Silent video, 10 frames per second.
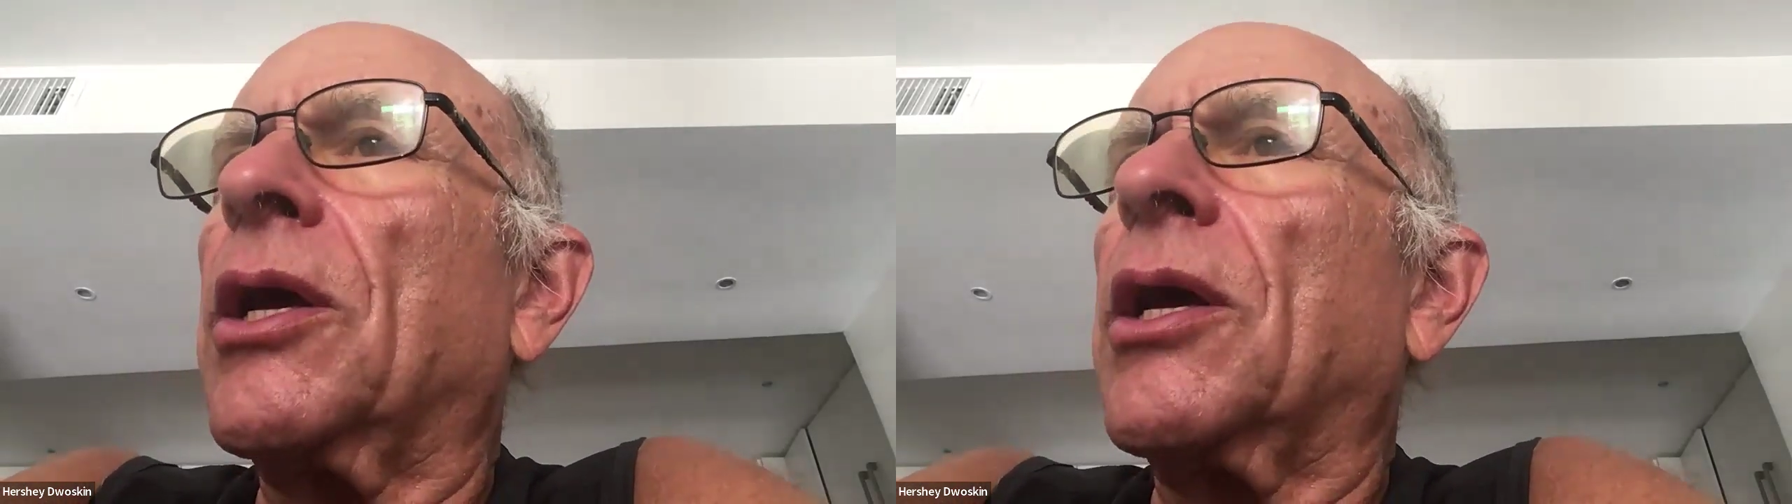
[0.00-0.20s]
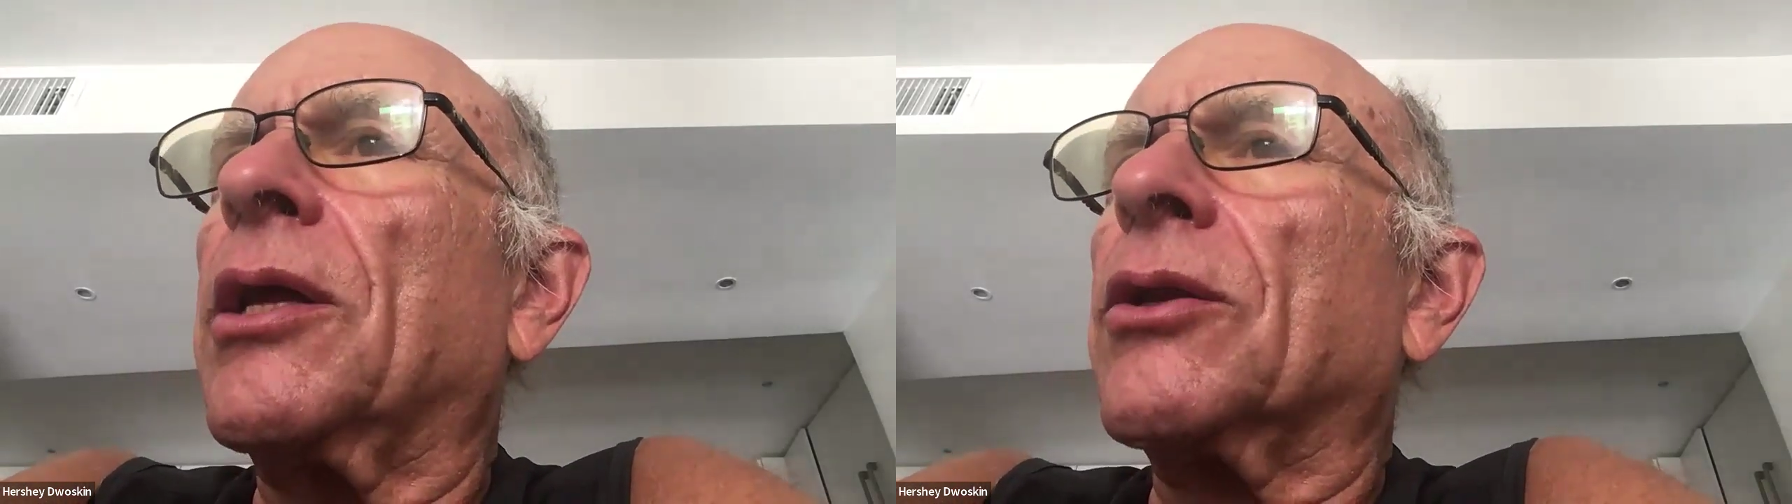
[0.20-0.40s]

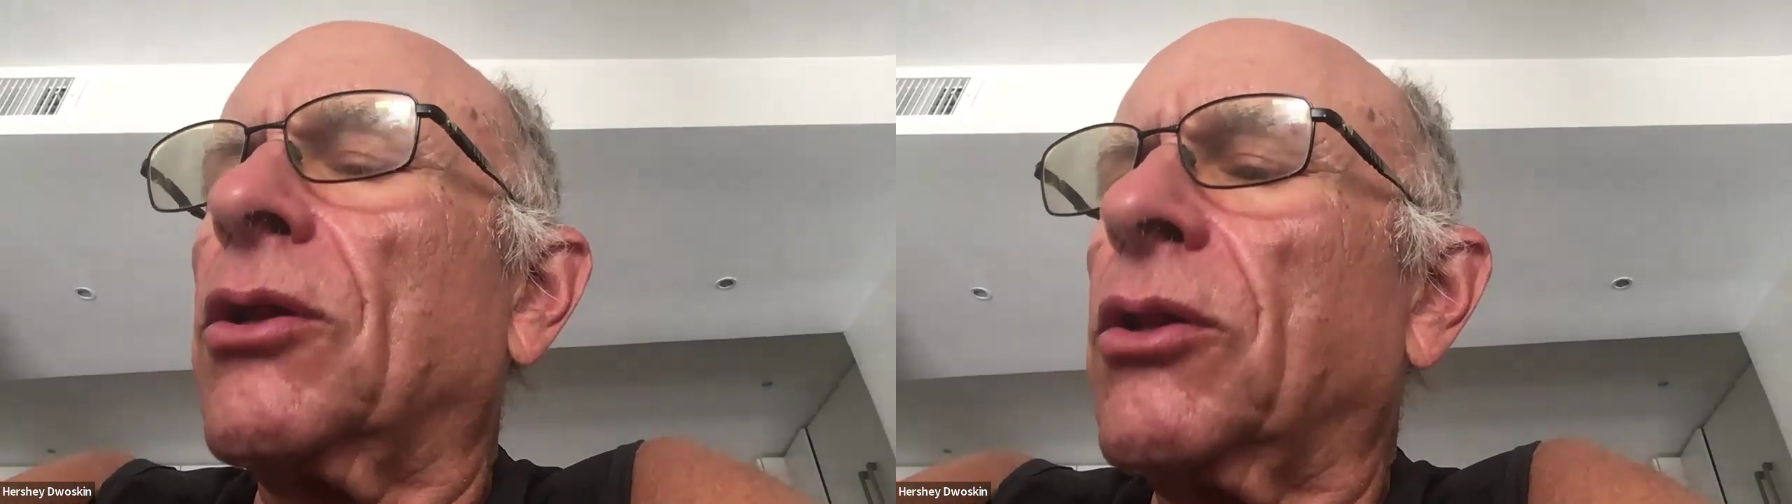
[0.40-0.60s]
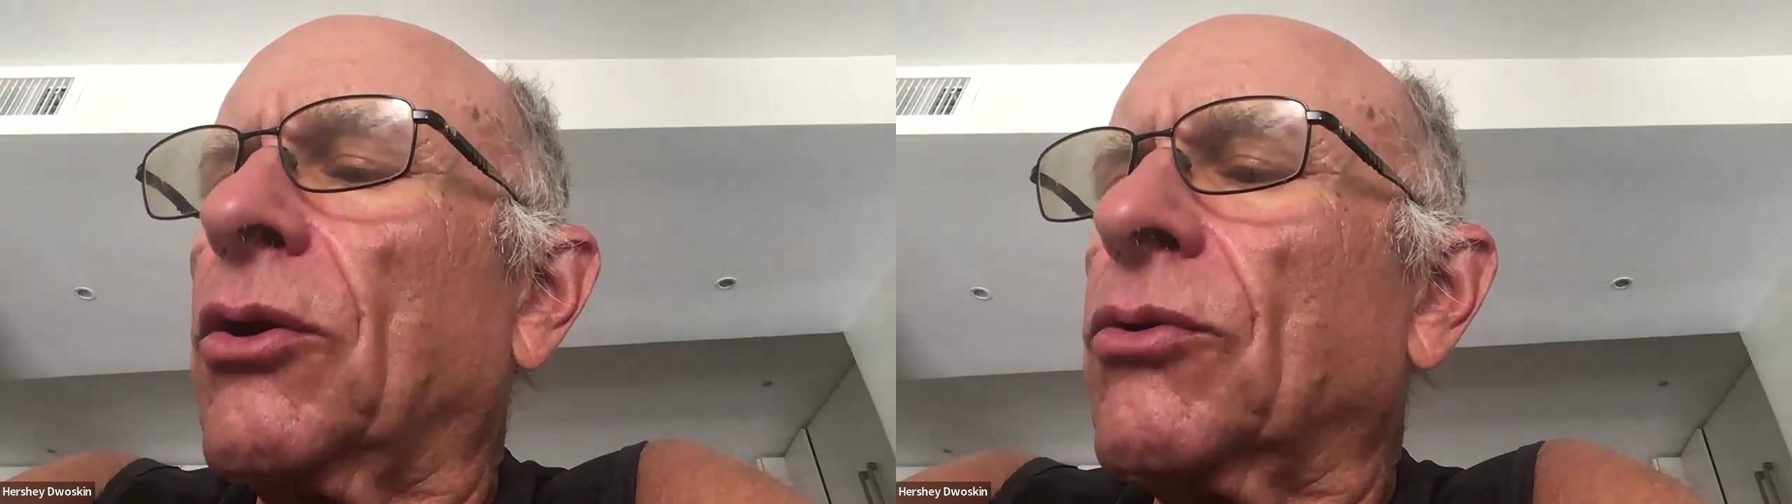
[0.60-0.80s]
and
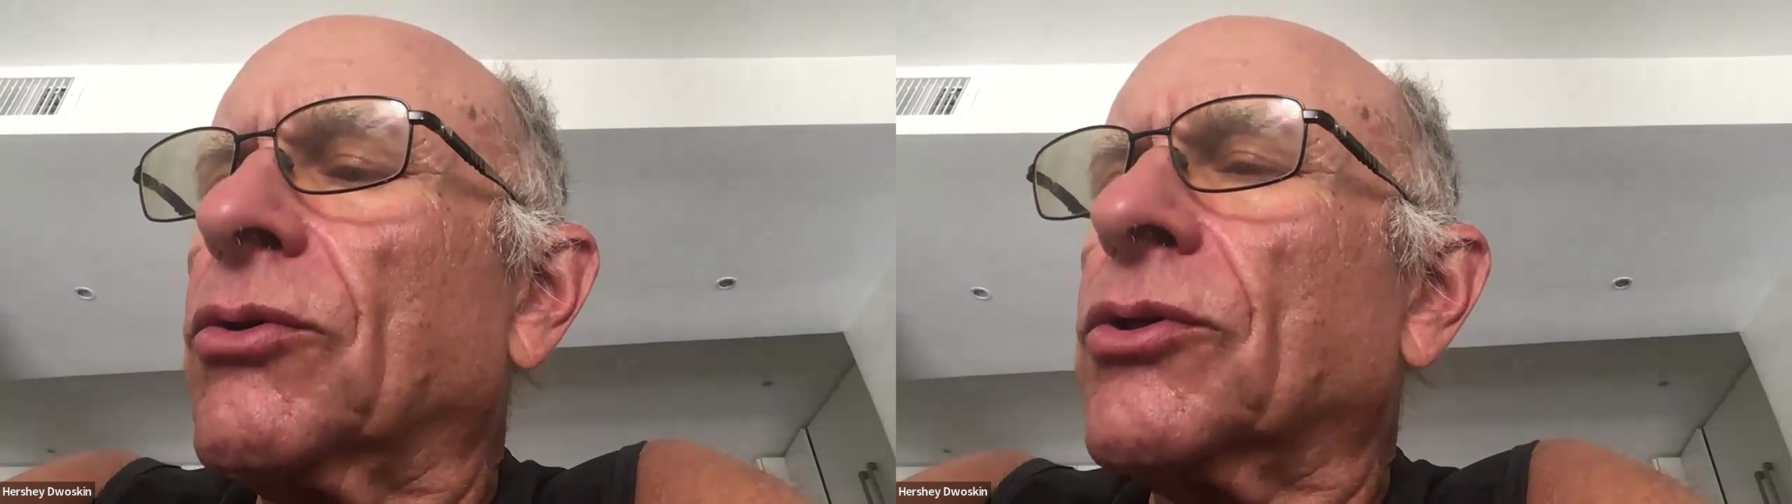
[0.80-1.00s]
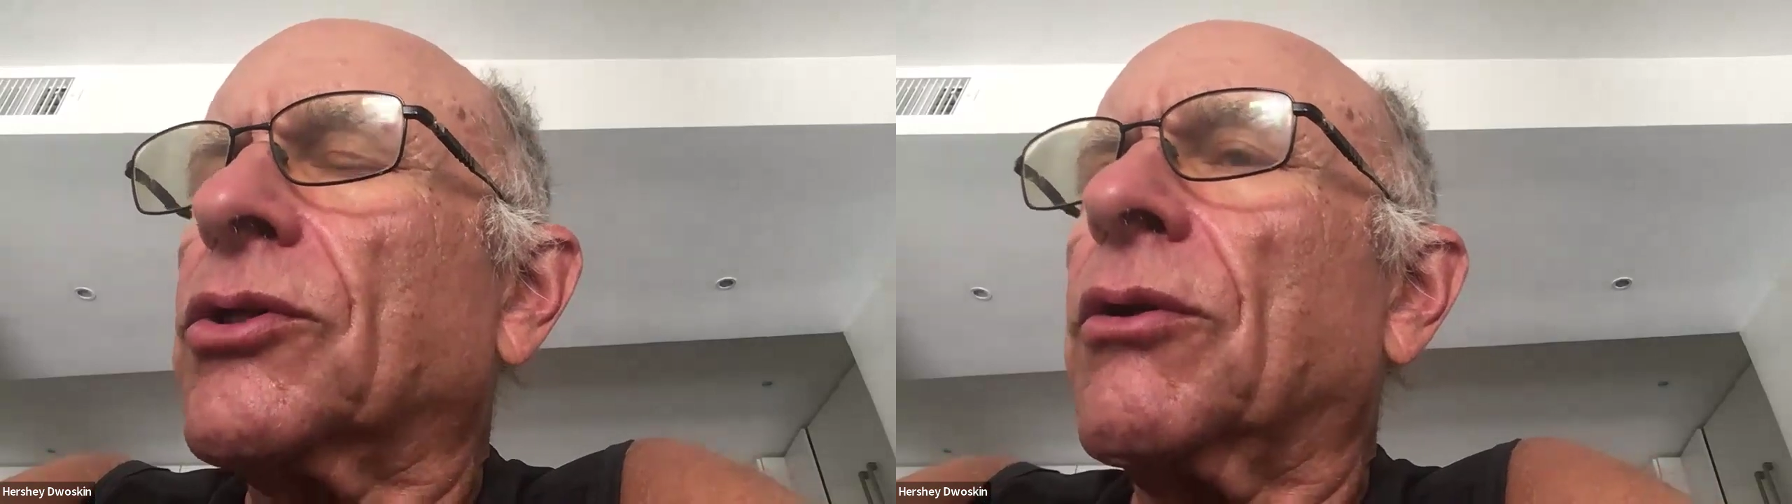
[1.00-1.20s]

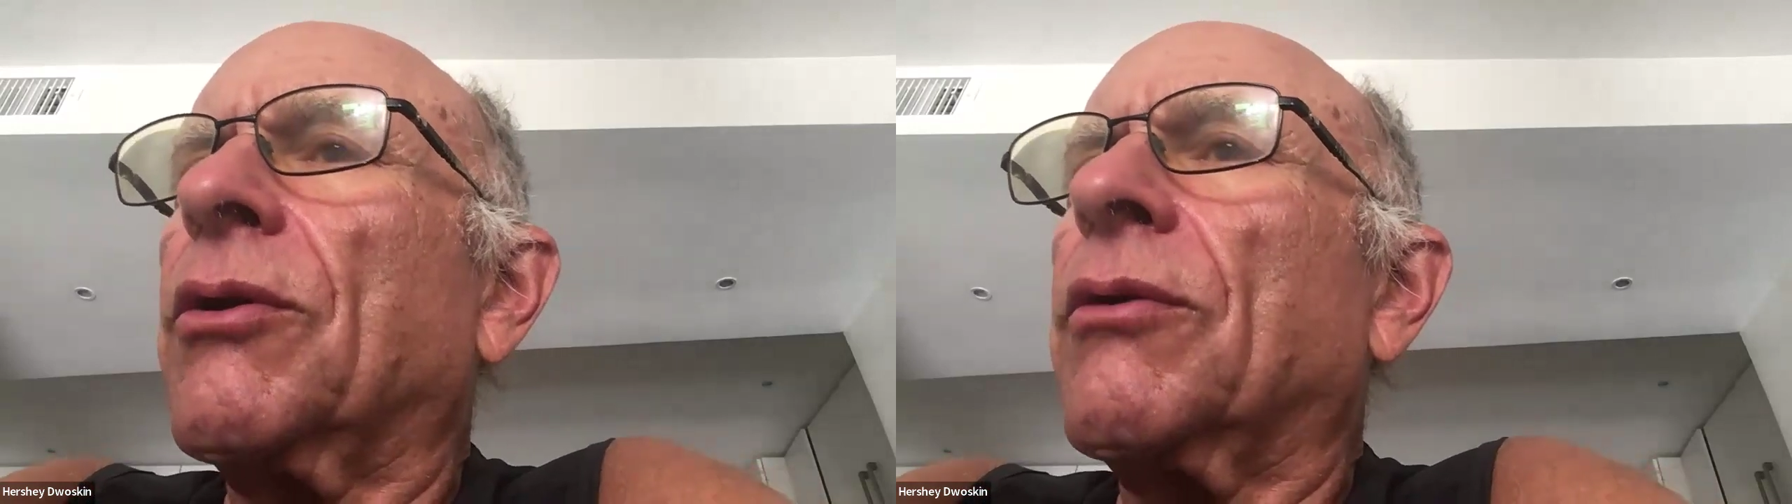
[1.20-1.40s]
closed